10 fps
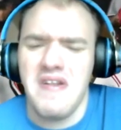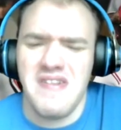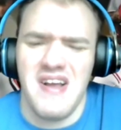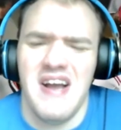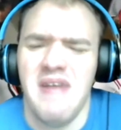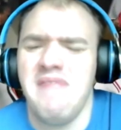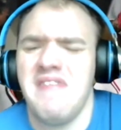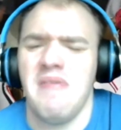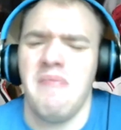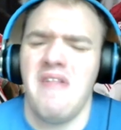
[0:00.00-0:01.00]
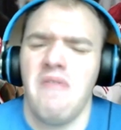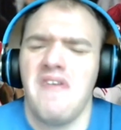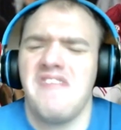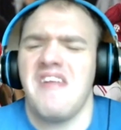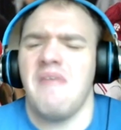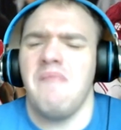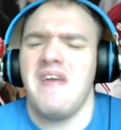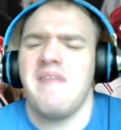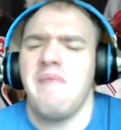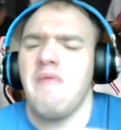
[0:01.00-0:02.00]
at times to me looks like a
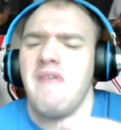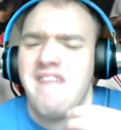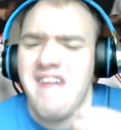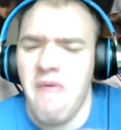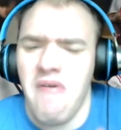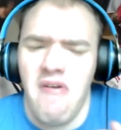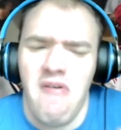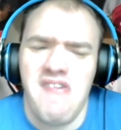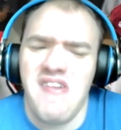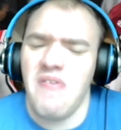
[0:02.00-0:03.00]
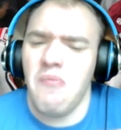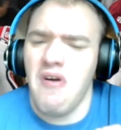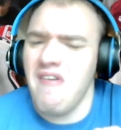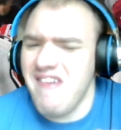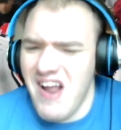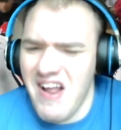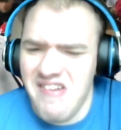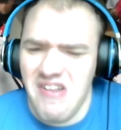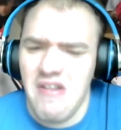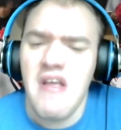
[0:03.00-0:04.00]
mix between Jalen Hurts and Lamar
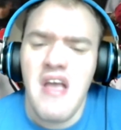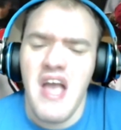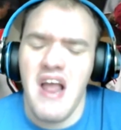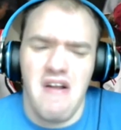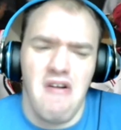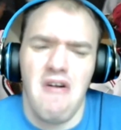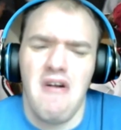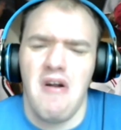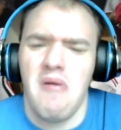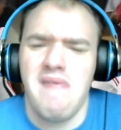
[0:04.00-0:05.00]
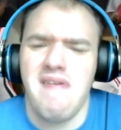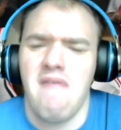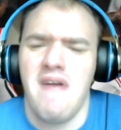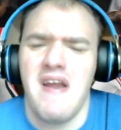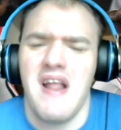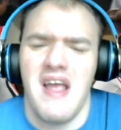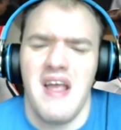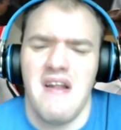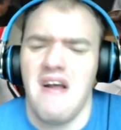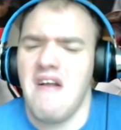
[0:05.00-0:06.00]
Jackson. And Kirk Herbstreit
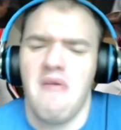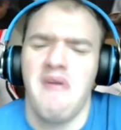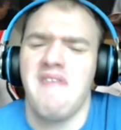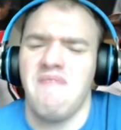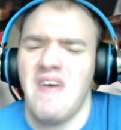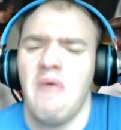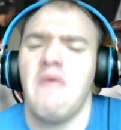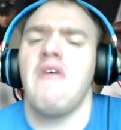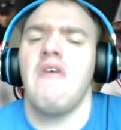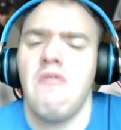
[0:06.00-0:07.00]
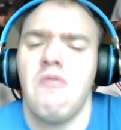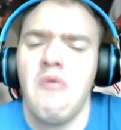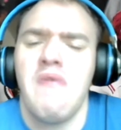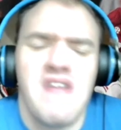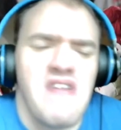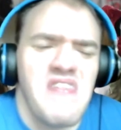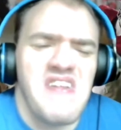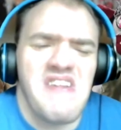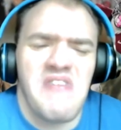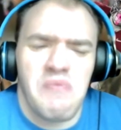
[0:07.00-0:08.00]
and Chris Fowler alluded to
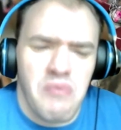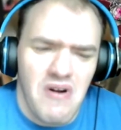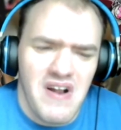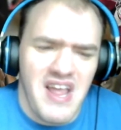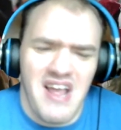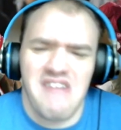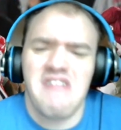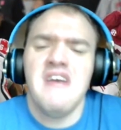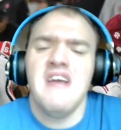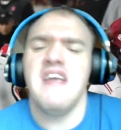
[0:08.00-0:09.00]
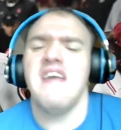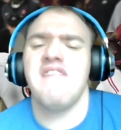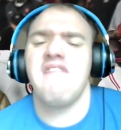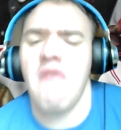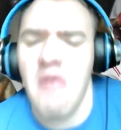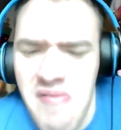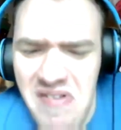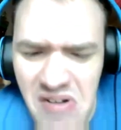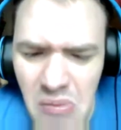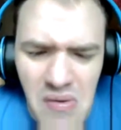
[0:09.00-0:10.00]
this on the broadcast. He has grown up
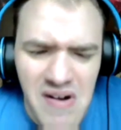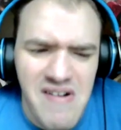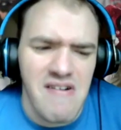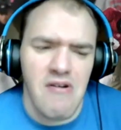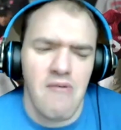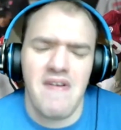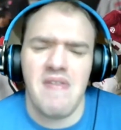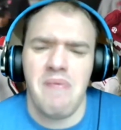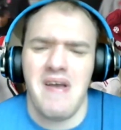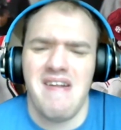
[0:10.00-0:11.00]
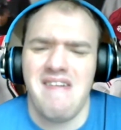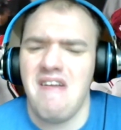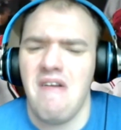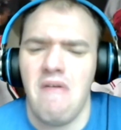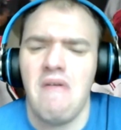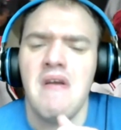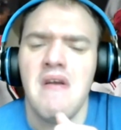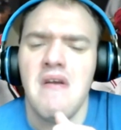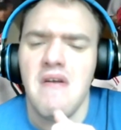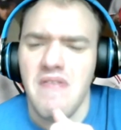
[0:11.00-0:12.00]
so much during the past year.
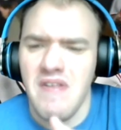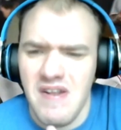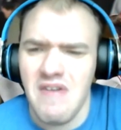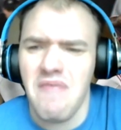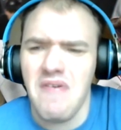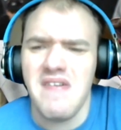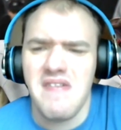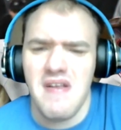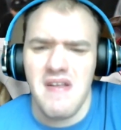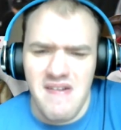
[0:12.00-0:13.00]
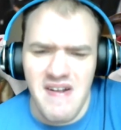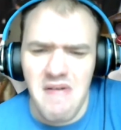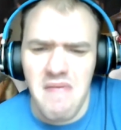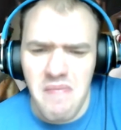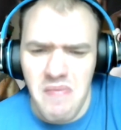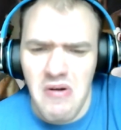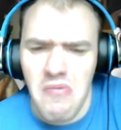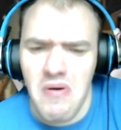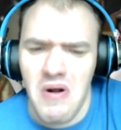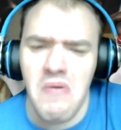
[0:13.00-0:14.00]
The difference in Jalen
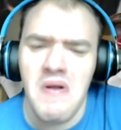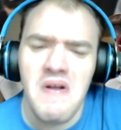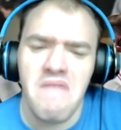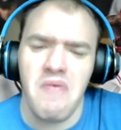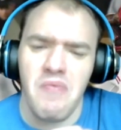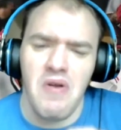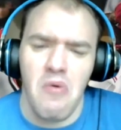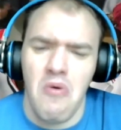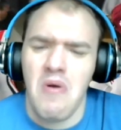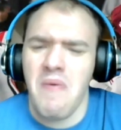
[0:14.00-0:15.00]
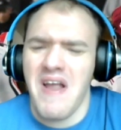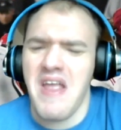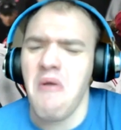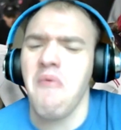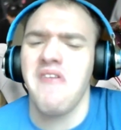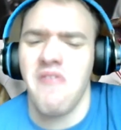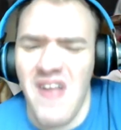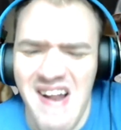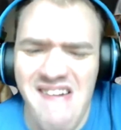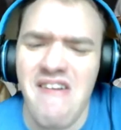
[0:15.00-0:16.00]
Milroe from the quarterback he was
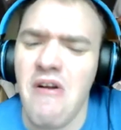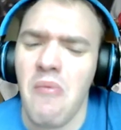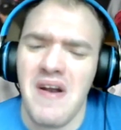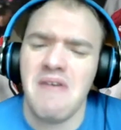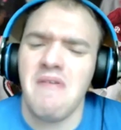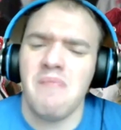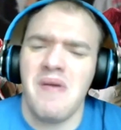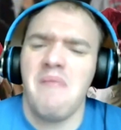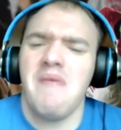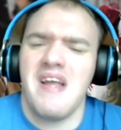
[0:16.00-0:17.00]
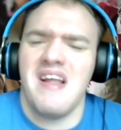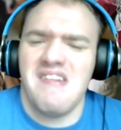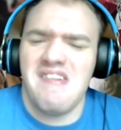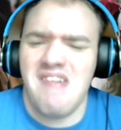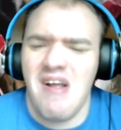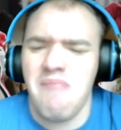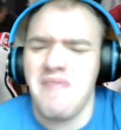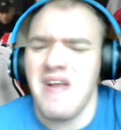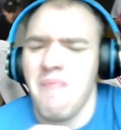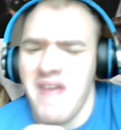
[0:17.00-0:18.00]
last year when Alabama got
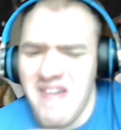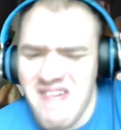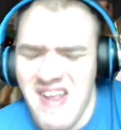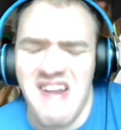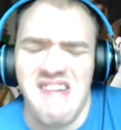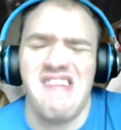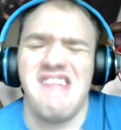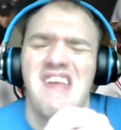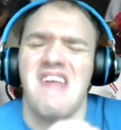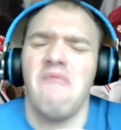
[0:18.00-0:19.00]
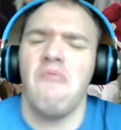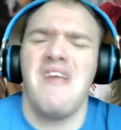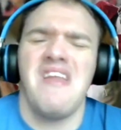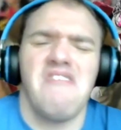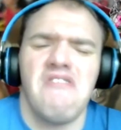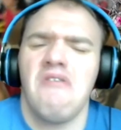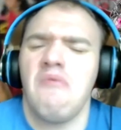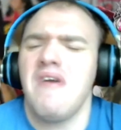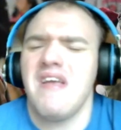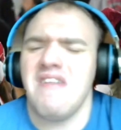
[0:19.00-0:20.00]
stomped out by Texas in week
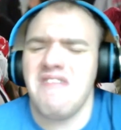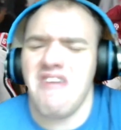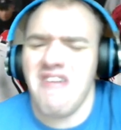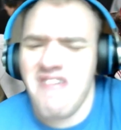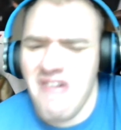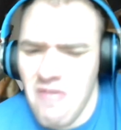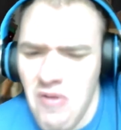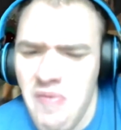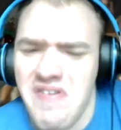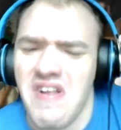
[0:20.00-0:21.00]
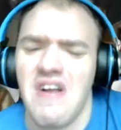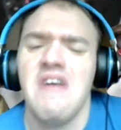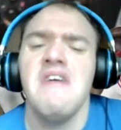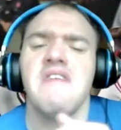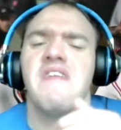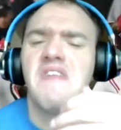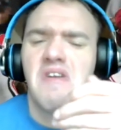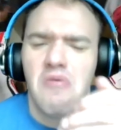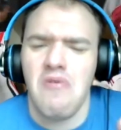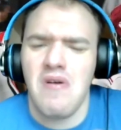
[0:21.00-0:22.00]
two in Tuscaloosa to the
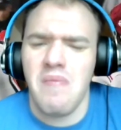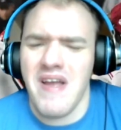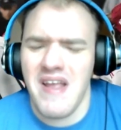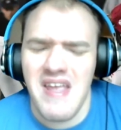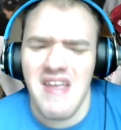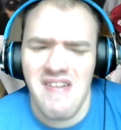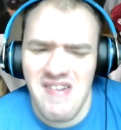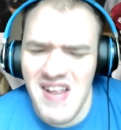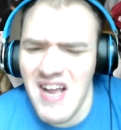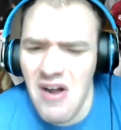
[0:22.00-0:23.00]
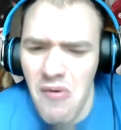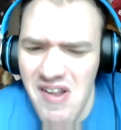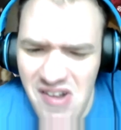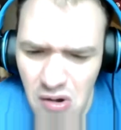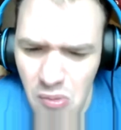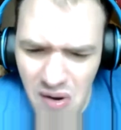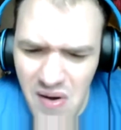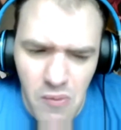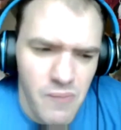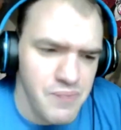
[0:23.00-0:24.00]
quarterback he is now is
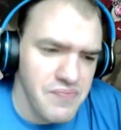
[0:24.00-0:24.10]
incredible.